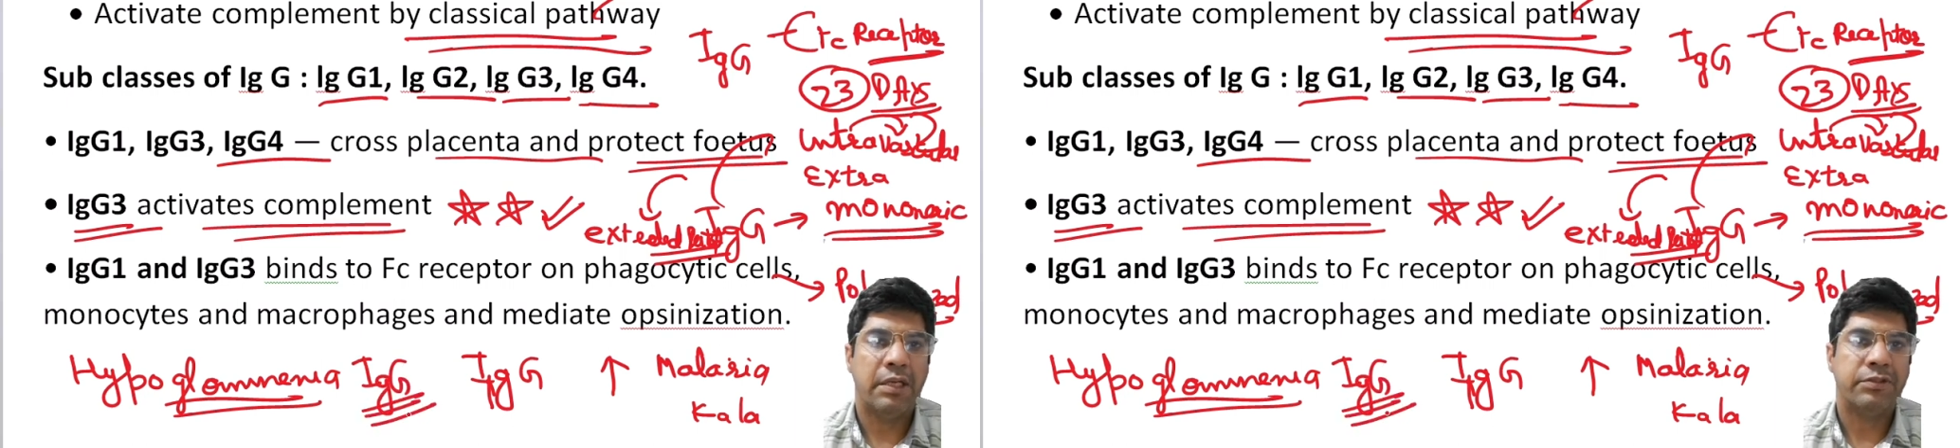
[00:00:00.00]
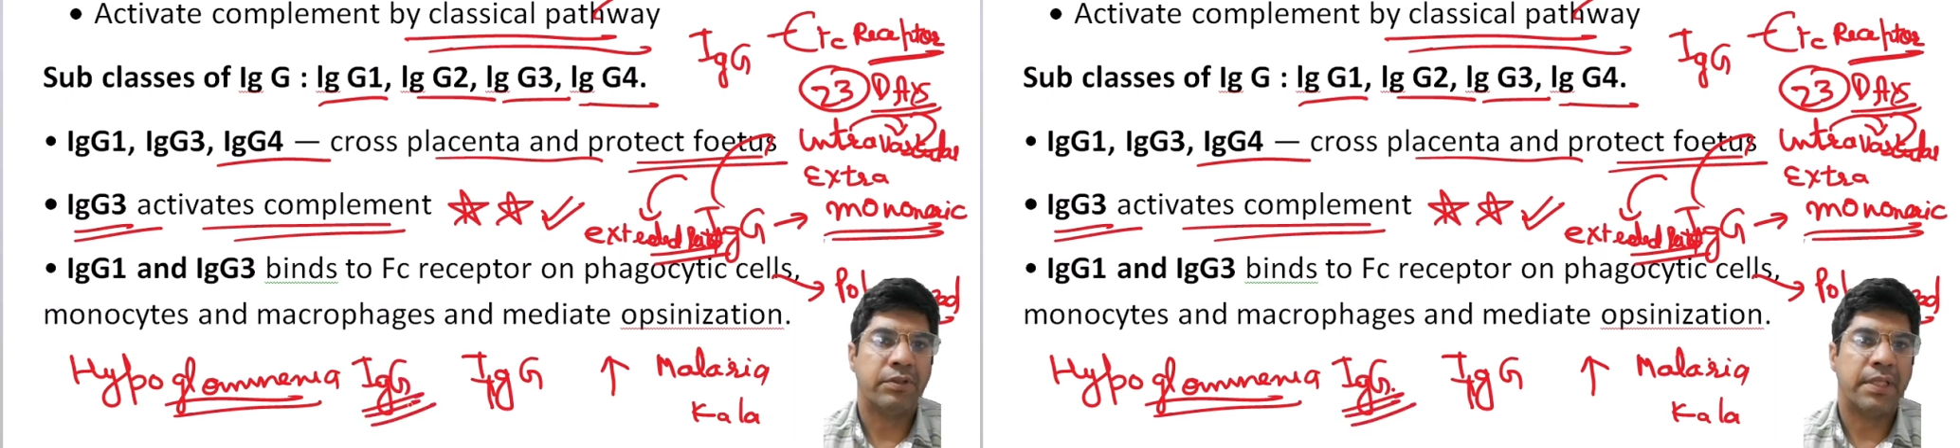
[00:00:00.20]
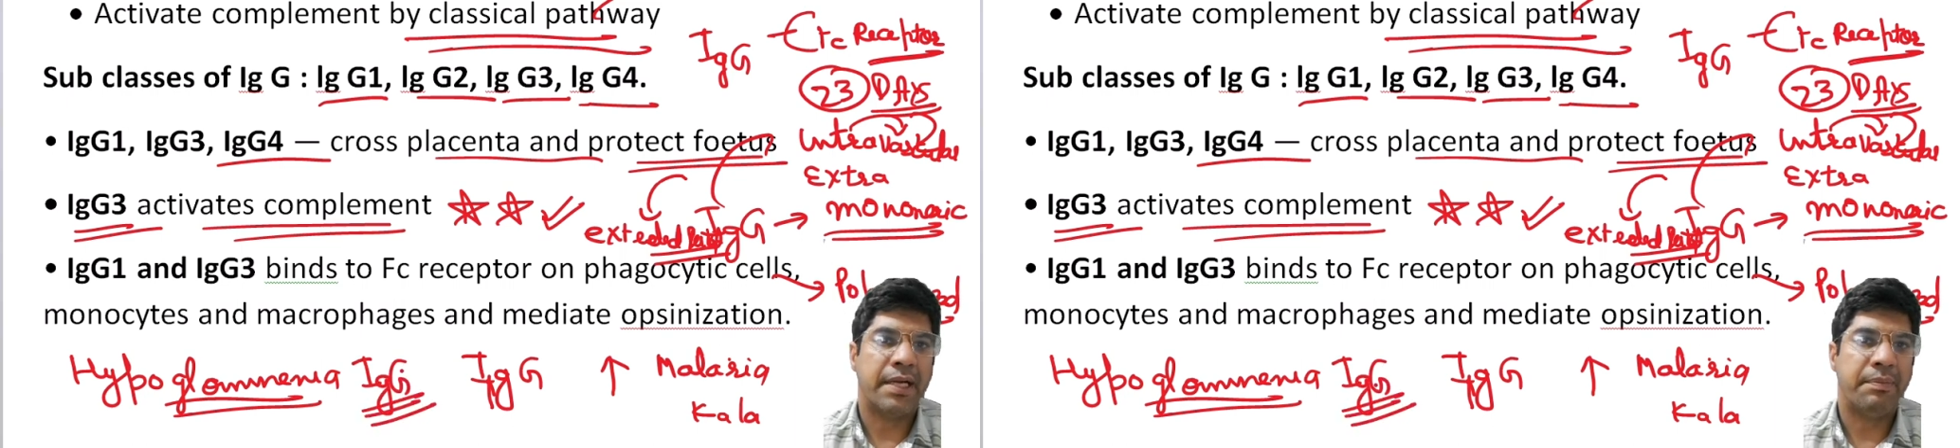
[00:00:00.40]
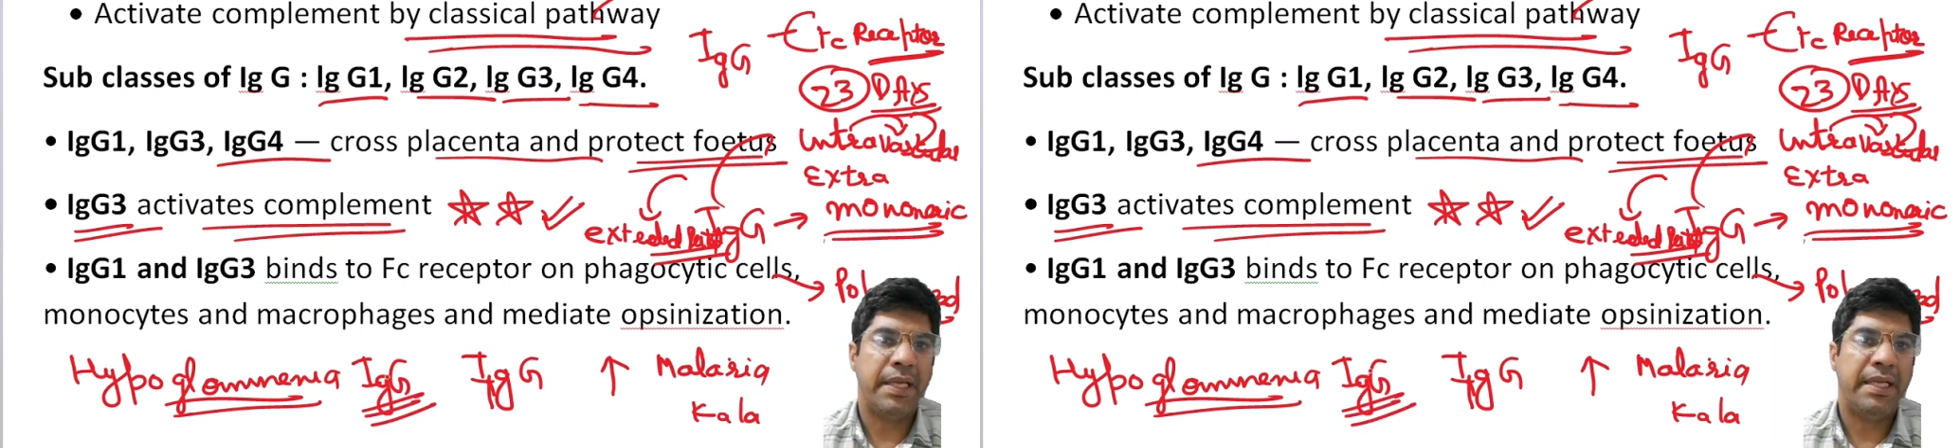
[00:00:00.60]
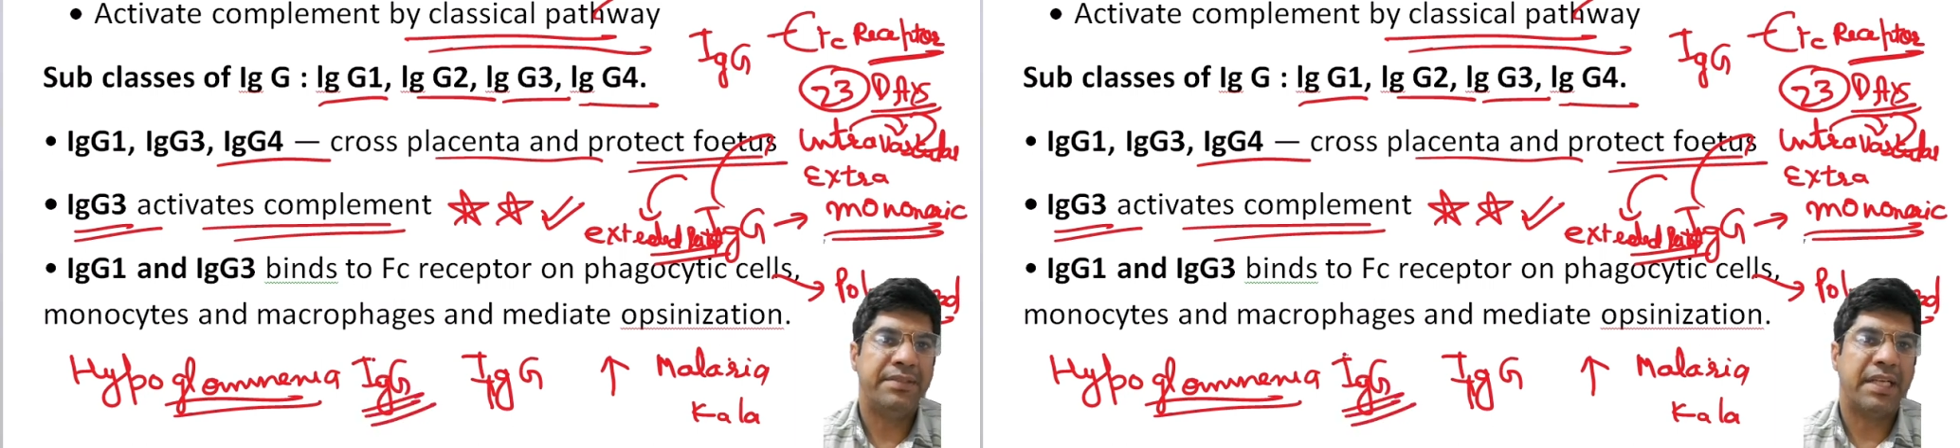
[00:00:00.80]
So that
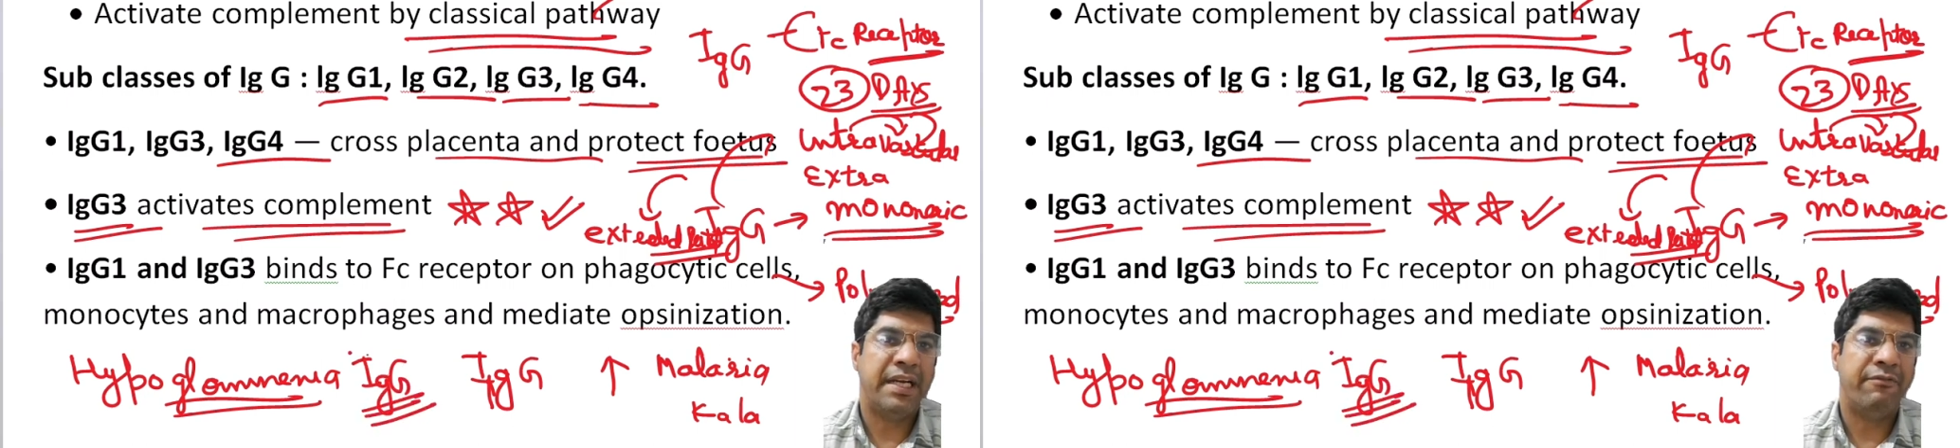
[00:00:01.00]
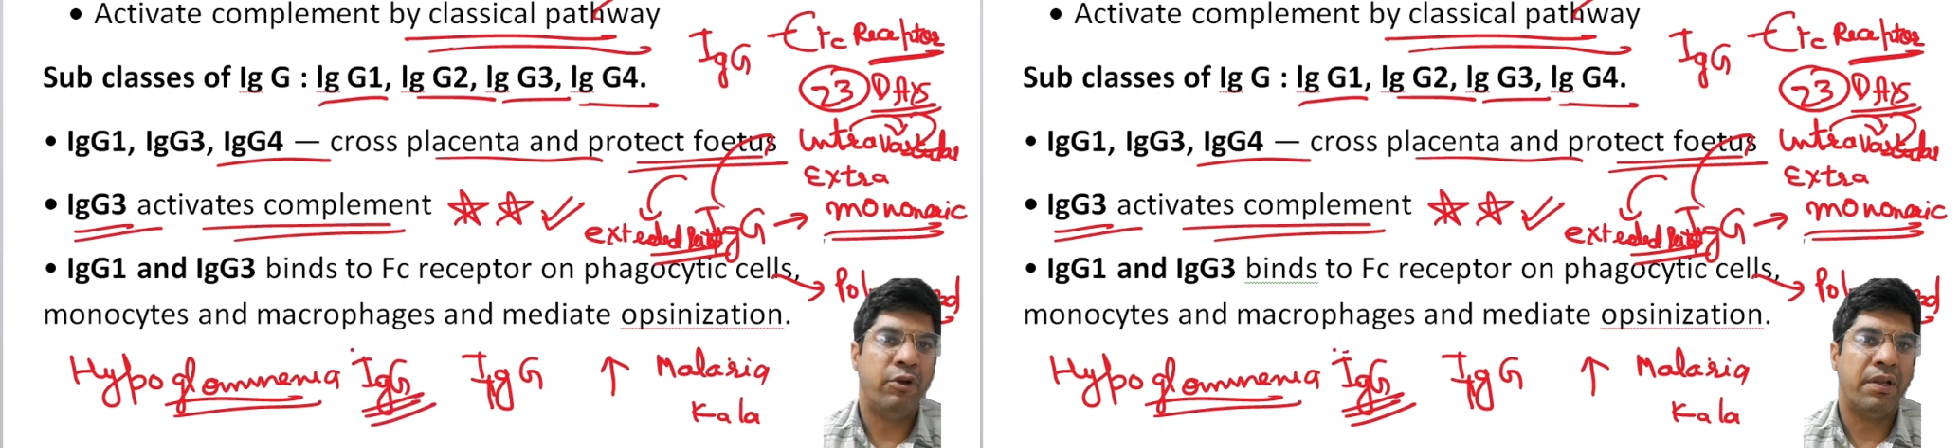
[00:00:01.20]
means it will